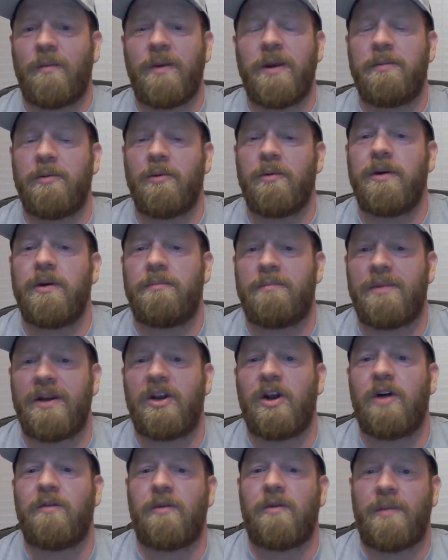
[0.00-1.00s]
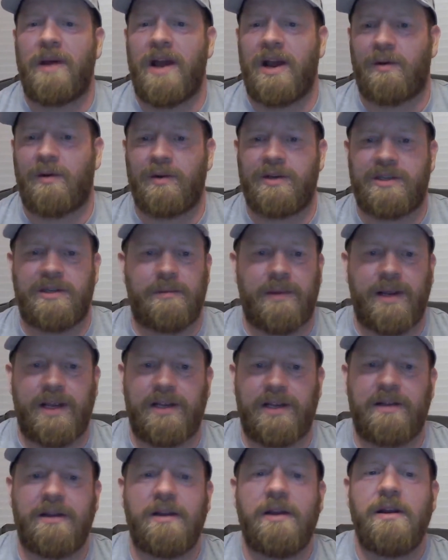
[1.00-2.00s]
People would bend over backwards and
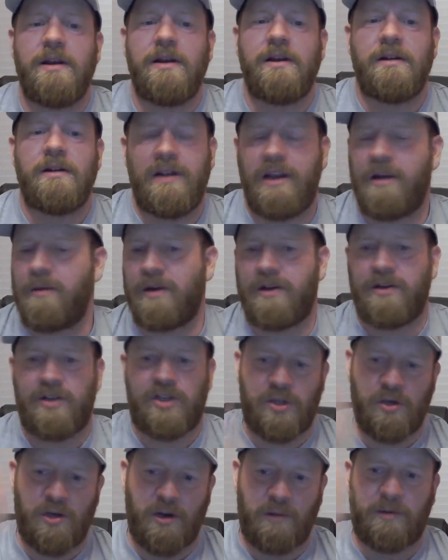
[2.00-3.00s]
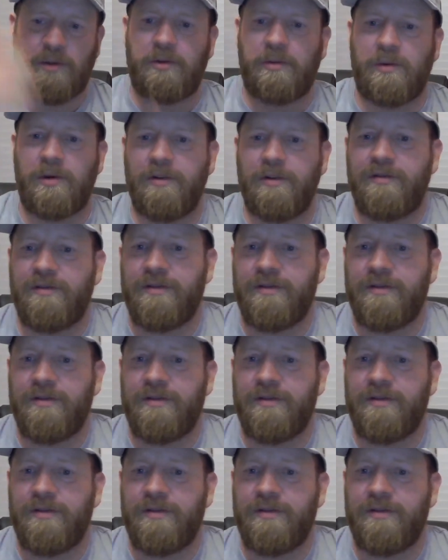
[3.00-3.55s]
it would shoot up through the roof.